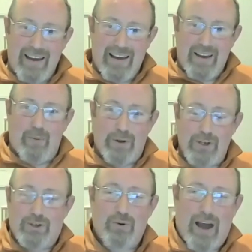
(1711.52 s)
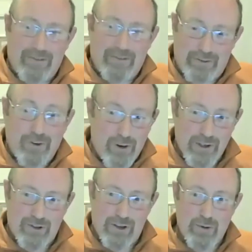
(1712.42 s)
We just don't have to
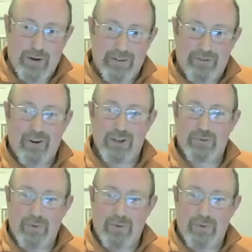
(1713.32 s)
focus on the 21st.